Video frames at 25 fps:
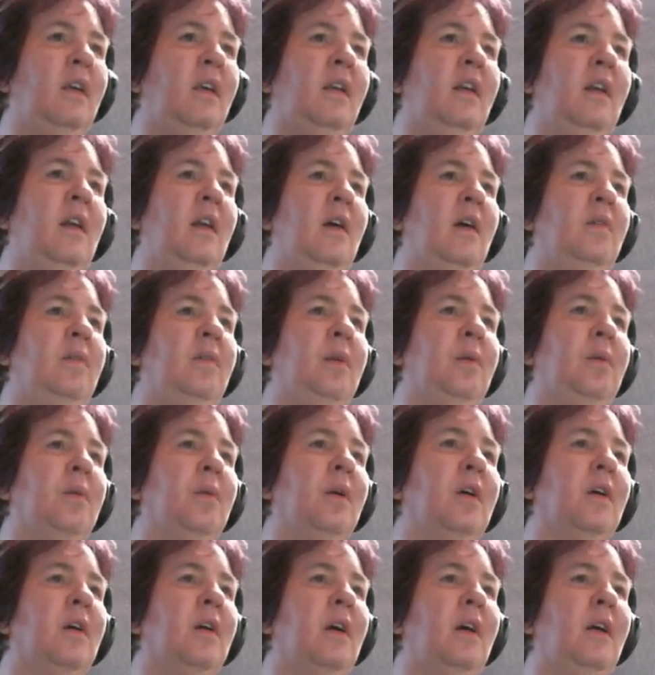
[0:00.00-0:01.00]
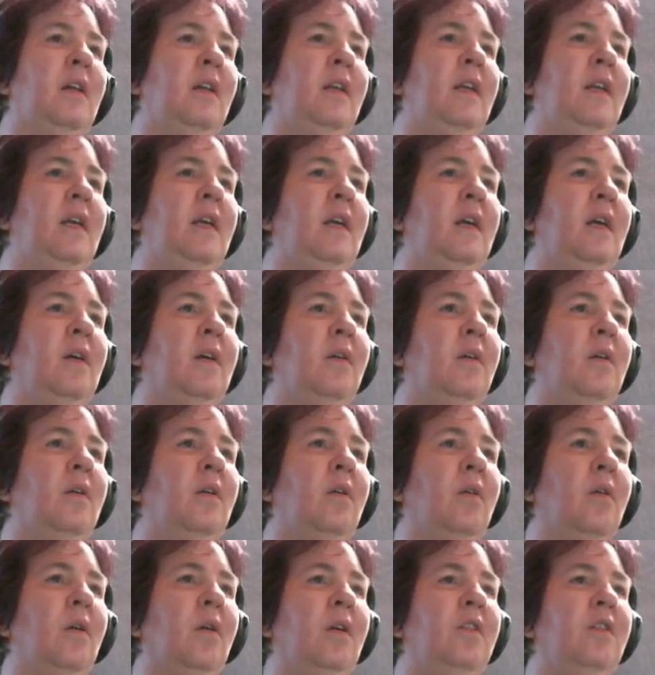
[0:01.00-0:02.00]
Now we work on
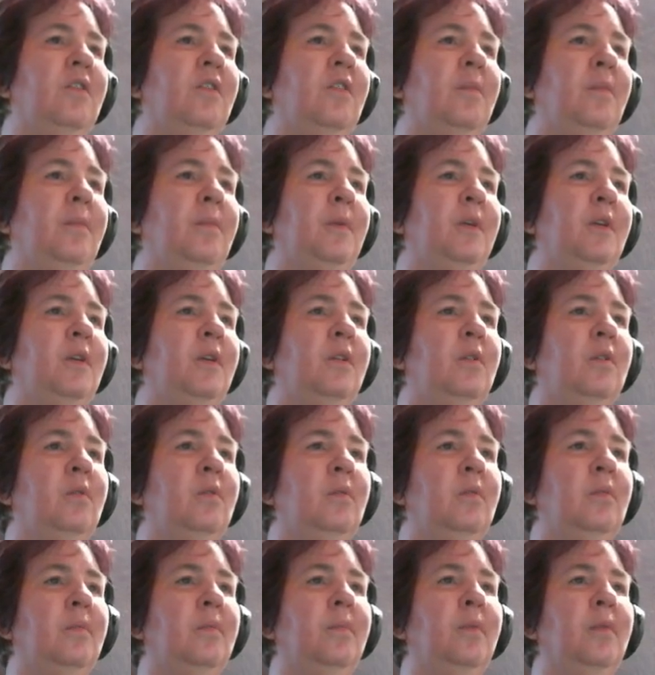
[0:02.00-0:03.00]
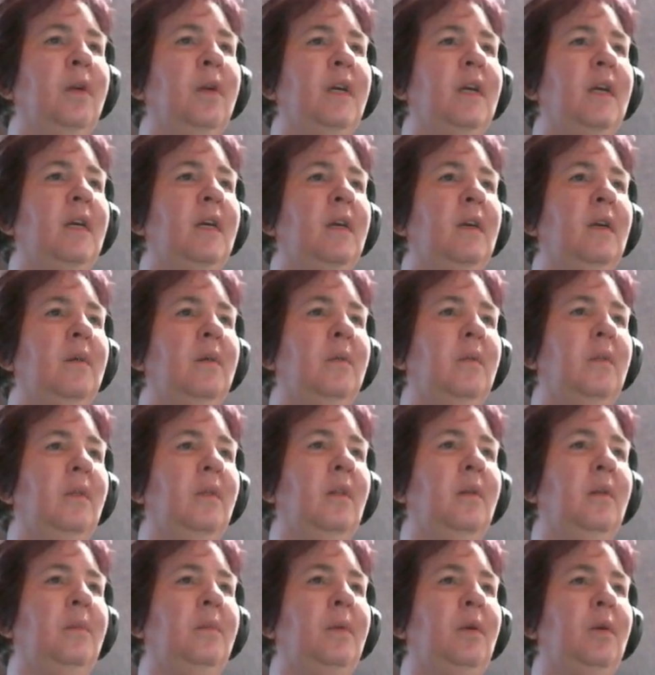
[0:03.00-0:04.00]
the orange and blue. Bring
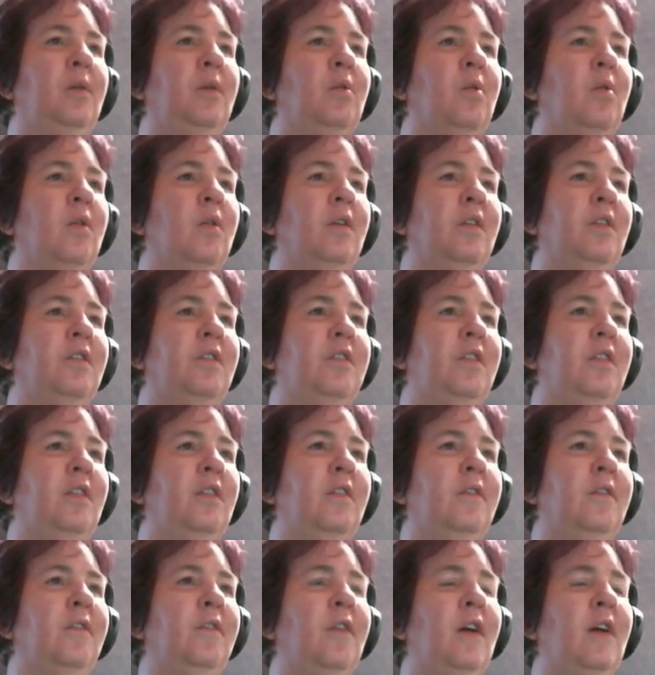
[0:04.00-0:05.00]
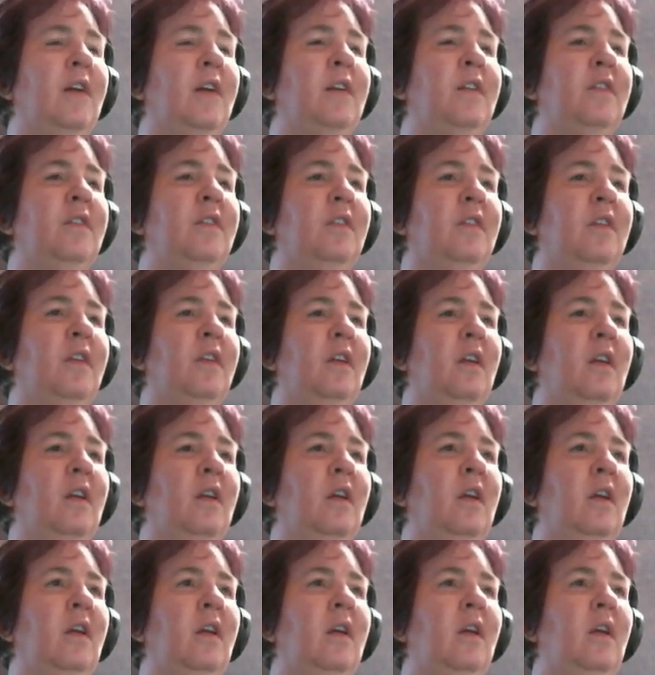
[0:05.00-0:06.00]
the blue corners to the front.
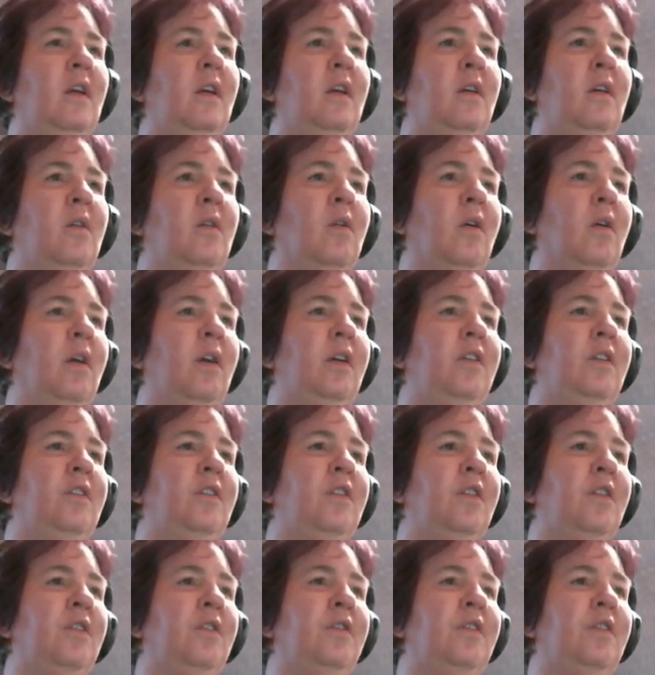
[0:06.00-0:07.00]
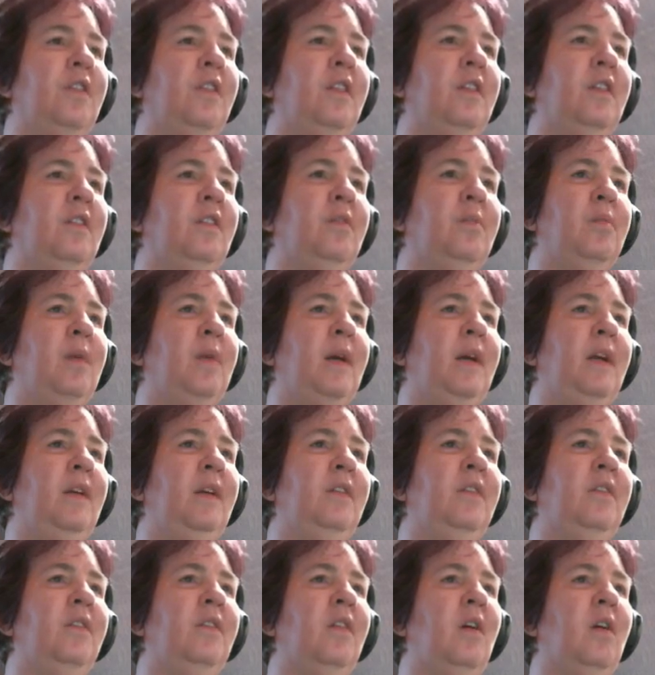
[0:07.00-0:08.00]
Orange goes this way,
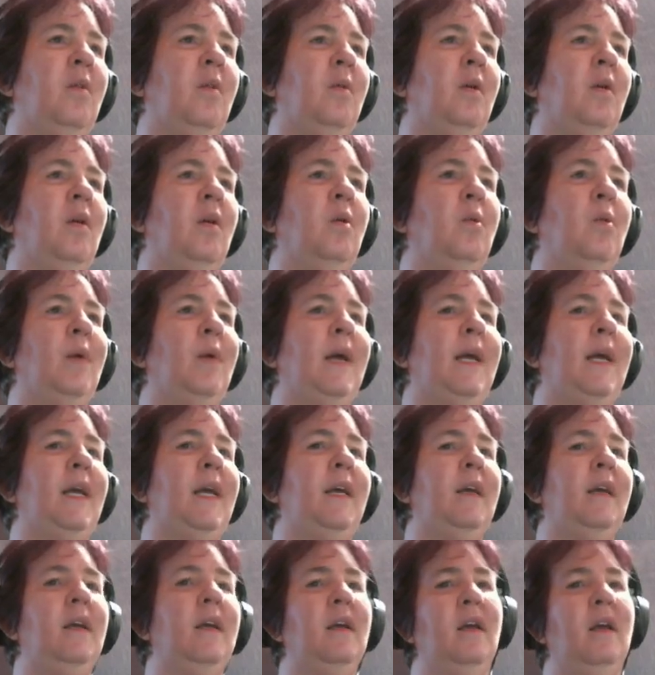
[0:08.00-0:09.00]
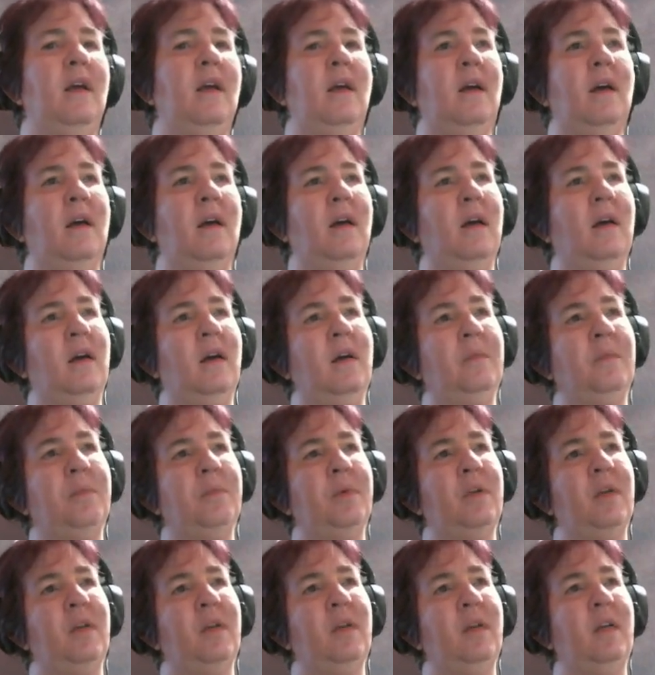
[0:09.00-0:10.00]
so away, up,
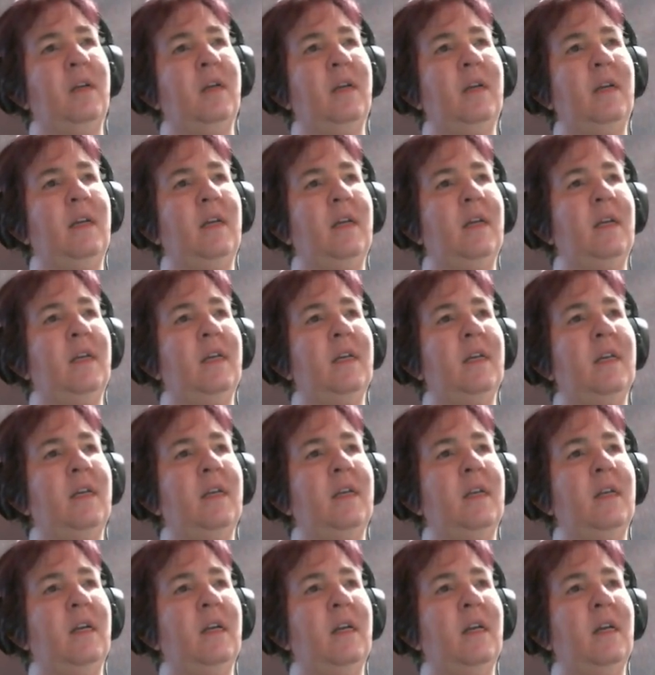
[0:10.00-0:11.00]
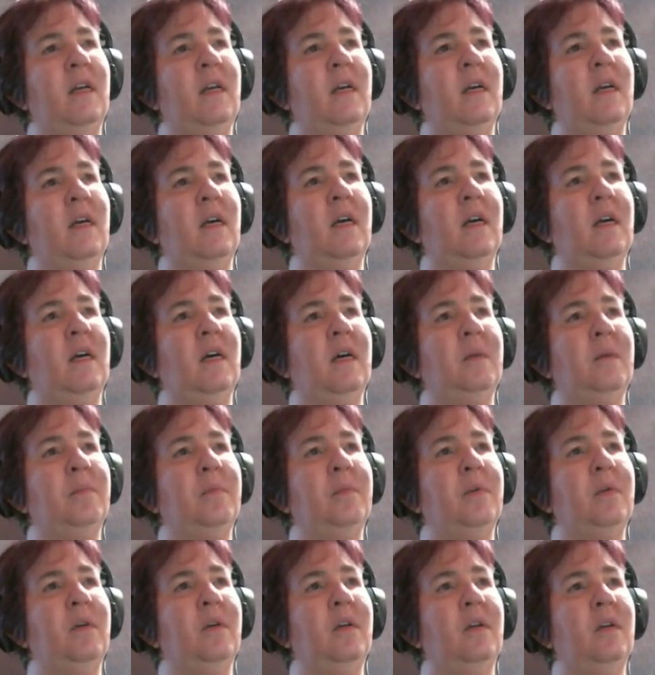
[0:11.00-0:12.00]
in, up,
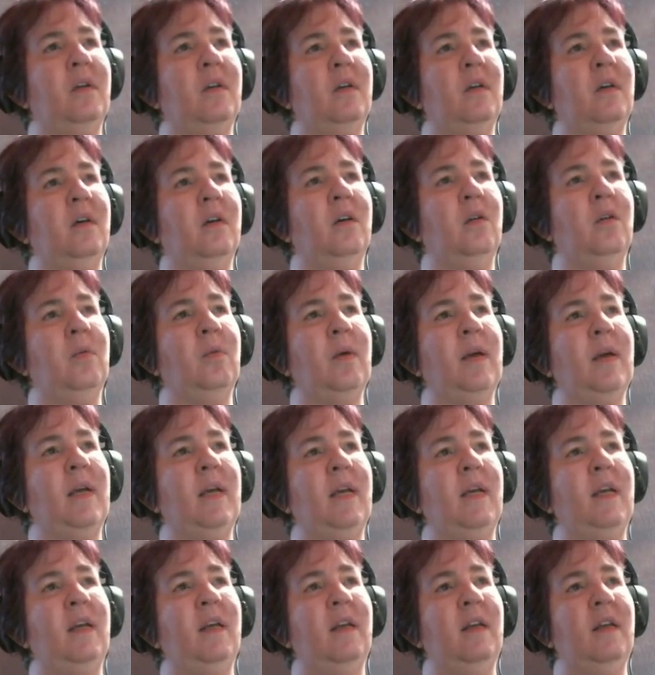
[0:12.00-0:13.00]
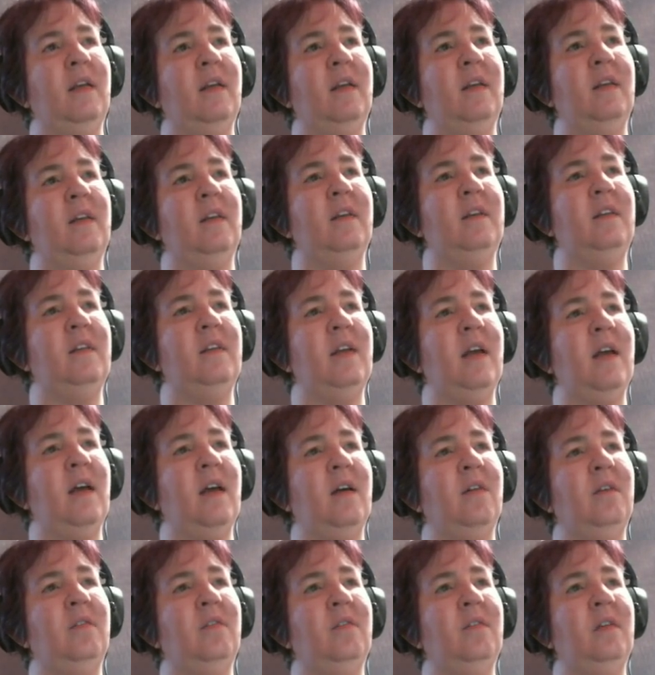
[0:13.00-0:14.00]
away,
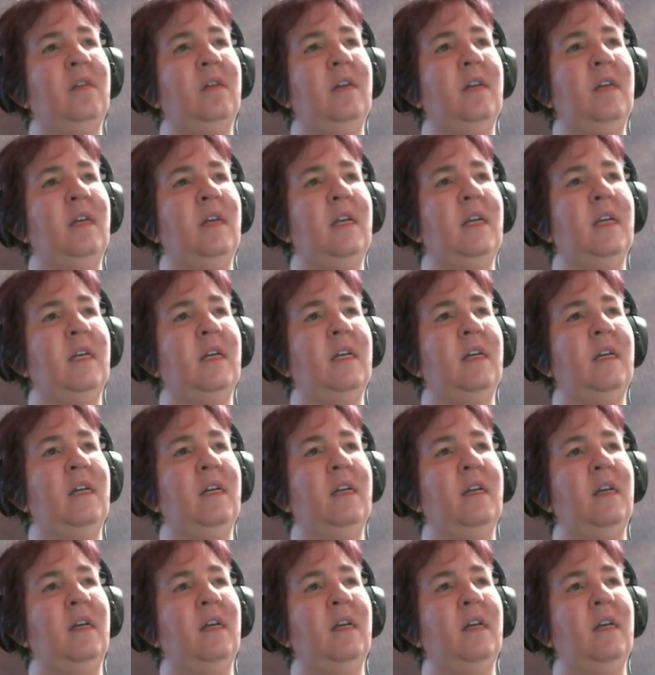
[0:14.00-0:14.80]
down, in,